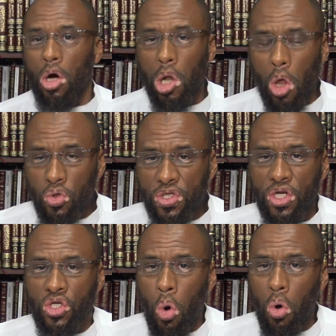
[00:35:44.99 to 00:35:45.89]
Close
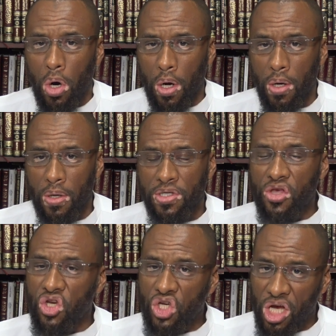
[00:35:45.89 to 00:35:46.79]
the door
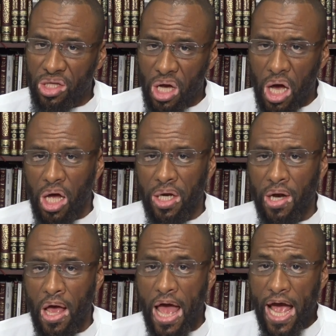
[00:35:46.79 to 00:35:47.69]
to the
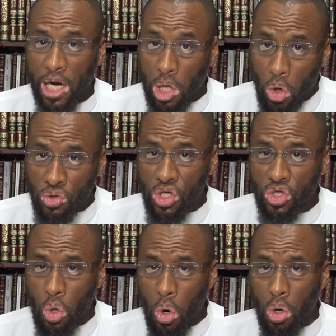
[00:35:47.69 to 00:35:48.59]
shaitan, and close
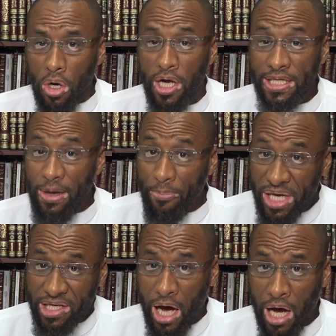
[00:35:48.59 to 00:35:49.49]
the door to
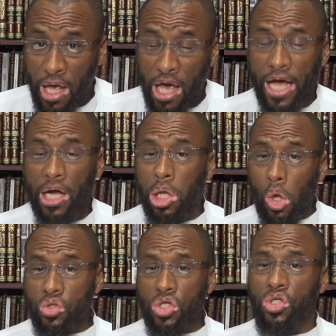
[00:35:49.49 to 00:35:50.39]
bid'ah, and
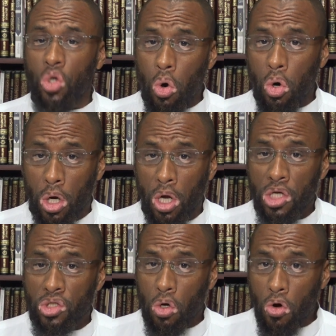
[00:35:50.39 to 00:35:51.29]
close the door
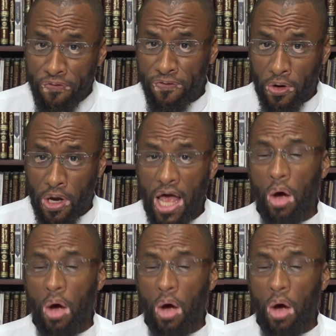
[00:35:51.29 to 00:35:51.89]
to kufr.